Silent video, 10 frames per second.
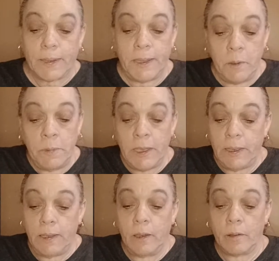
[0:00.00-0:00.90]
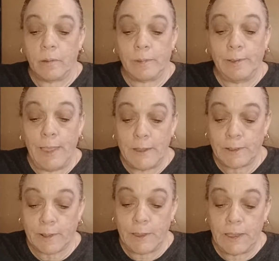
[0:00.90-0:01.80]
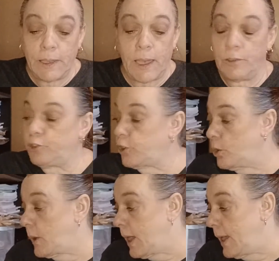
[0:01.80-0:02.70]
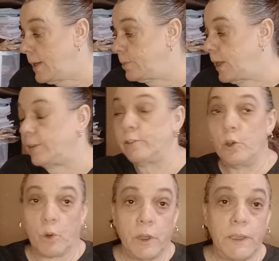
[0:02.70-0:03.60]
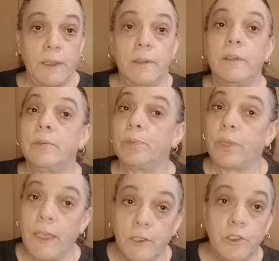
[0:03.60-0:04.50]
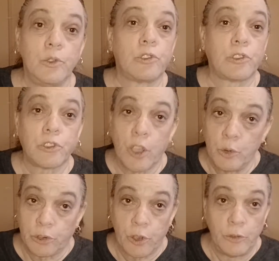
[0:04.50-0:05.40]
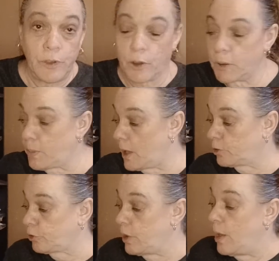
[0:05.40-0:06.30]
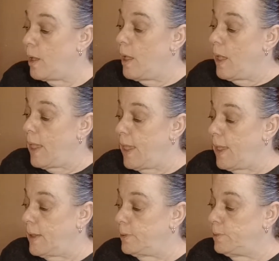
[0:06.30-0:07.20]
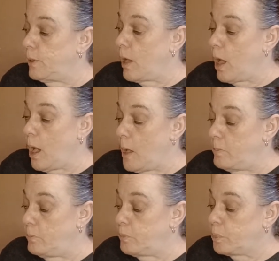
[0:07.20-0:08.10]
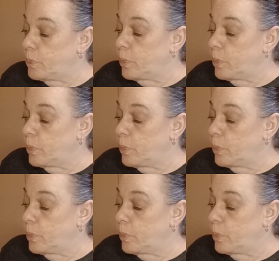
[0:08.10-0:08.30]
Kimmie, Leslie and Joanne and Lori. Thank you so, so very much. And um,